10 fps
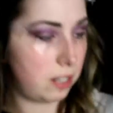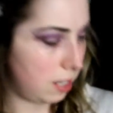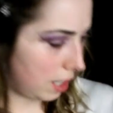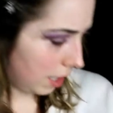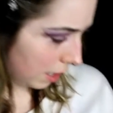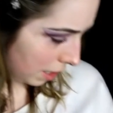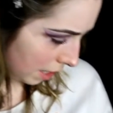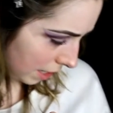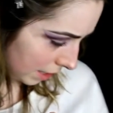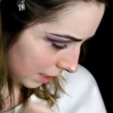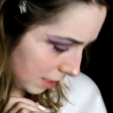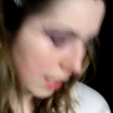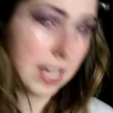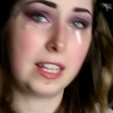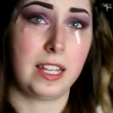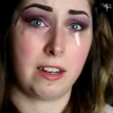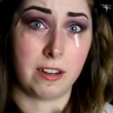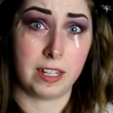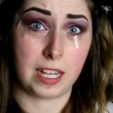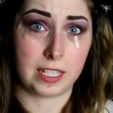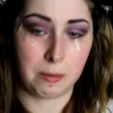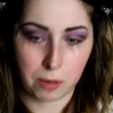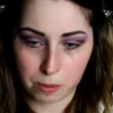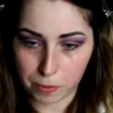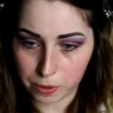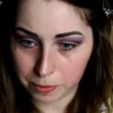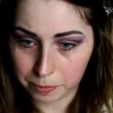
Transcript: dark, nice, slightly iridescent purple.